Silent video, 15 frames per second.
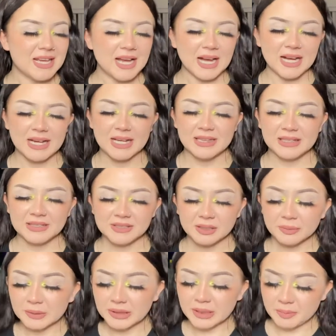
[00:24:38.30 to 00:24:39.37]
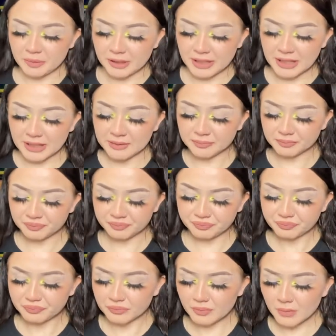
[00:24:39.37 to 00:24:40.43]
And these are really pretty.
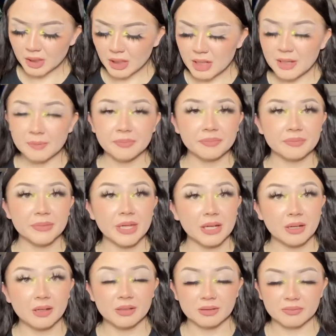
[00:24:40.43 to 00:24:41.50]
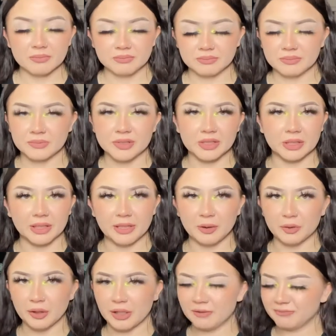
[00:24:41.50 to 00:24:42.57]
Um, they all, sorry,
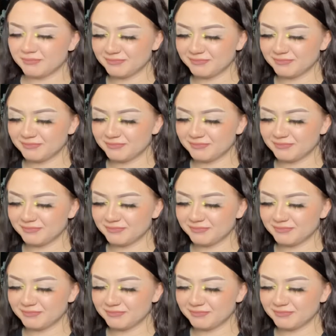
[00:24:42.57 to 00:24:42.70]
hold on.